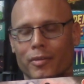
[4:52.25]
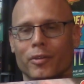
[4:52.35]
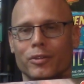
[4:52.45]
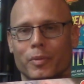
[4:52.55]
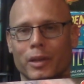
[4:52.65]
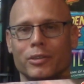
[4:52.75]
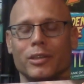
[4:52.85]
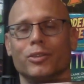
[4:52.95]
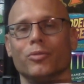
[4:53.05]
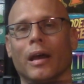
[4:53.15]
those players
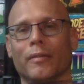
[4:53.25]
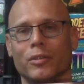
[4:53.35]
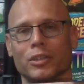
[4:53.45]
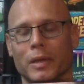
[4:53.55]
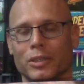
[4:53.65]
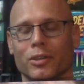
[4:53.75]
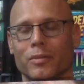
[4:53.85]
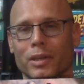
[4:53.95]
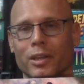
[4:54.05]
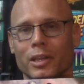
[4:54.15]
that do have those special
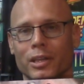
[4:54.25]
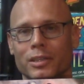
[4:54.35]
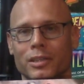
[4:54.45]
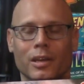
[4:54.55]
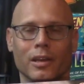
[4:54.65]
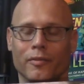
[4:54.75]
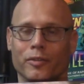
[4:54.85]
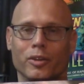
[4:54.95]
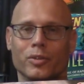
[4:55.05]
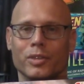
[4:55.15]
abilities if
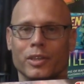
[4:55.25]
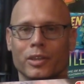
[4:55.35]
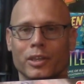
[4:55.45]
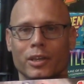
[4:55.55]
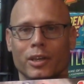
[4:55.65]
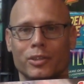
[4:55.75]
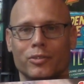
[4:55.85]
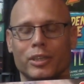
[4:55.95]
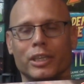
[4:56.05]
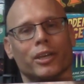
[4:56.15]
you're using the uh,
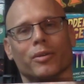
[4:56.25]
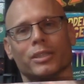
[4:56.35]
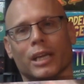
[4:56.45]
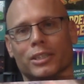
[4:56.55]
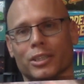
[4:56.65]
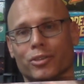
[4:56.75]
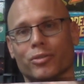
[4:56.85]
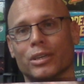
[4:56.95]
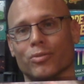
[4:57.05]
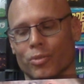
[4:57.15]
Stratego Assassin's
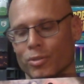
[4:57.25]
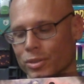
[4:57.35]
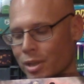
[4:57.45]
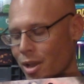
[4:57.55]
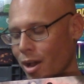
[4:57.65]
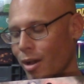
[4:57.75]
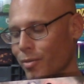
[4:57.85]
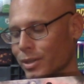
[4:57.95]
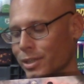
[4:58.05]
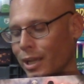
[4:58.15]
Creed rules, uh,
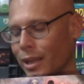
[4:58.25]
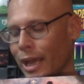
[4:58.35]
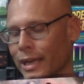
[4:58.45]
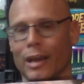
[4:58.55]
which I like.